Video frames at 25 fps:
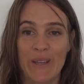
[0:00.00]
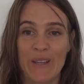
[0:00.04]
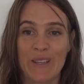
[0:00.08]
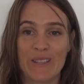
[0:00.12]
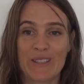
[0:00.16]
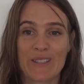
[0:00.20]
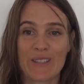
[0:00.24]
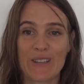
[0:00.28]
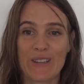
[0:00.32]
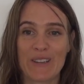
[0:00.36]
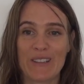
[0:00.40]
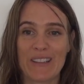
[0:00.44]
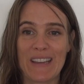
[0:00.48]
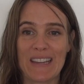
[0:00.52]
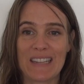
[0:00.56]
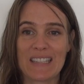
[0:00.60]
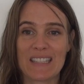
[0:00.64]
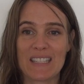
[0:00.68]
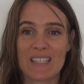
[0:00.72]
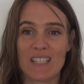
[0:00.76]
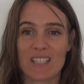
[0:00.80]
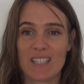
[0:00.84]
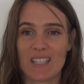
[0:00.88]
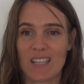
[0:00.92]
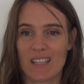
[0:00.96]
So
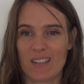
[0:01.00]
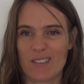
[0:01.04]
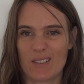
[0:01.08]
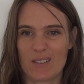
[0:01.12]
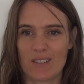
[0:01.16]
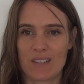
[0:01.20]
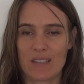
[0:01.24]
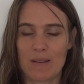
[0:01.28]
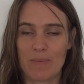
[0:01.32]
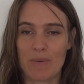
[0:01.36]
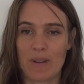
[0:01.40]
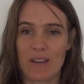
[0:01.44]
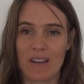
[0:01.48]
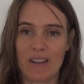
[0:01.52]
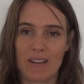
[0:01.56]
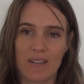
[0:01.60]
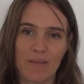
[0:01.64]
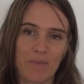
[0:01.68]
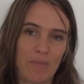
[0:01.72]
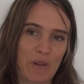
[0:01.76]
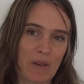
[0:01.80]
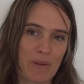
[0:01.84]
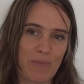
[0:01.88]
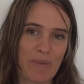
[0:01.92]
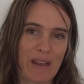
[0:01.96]
that's just a little snippet and a
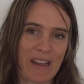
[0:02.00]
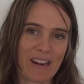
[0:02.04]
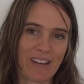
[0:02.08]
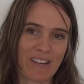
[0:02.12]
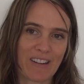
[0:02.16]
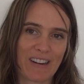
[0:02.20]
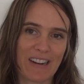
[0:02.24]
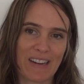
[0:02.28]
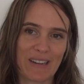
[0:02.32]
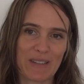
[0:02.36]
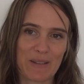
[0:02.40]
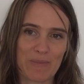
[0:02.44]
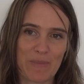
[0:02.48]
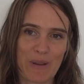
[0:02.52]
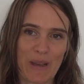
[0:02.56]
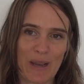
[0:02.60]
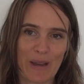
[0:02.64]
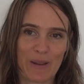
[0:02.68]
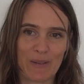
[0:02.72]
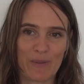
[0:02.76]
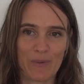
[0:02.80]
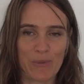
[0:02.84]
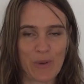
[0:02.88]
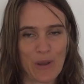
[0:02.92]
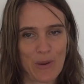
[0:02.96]
bit of background
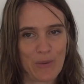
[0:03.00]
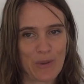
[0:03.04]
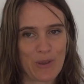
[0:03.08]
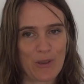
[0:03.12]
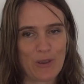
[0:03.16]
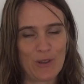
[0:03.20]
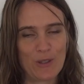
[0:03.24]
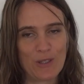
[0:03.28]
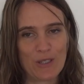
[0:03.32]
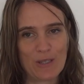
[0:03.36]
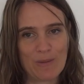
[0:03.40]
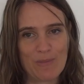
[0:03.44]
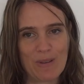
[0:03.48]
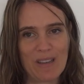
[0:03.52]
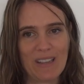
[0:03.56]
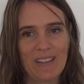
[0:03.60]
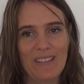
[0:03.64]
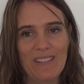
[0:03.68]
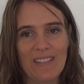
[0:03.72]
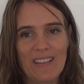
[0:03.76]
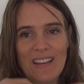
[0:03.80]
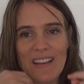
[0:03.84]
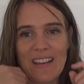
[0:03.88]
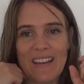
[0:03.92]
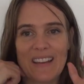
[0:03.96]
about where we used to
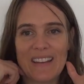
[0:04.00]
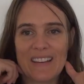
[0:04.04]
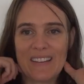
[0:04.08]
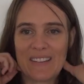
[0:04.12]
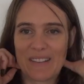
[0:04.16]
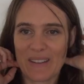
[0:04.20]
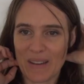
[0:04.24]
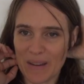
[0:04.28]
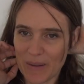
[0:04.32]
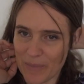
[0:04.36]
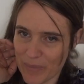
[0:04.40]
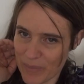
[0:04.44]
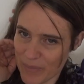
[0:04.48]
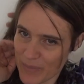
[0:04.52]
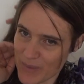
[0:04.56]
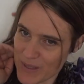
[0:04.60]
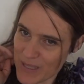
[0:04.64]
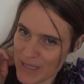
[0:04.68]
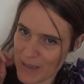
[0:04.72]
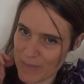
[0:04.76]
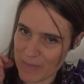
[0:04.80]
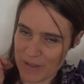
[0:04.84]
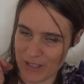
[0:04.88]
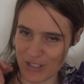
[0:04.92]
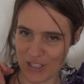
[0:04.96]
be and
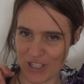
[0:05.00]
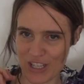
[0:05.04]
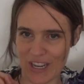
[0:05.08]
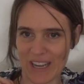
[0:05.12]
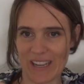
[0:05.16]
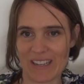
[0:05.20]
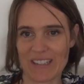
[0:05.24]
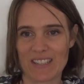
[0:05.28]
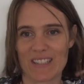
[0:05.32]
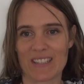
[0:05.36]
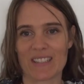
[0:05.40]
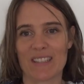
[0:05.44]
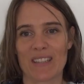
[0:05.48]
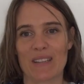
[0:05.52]
some of the changes